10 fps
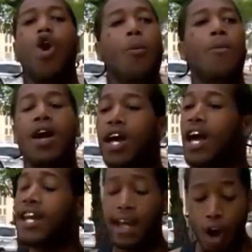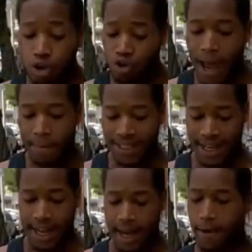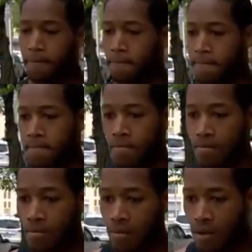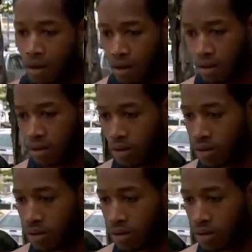No, they don't strap us in there. So tell me again,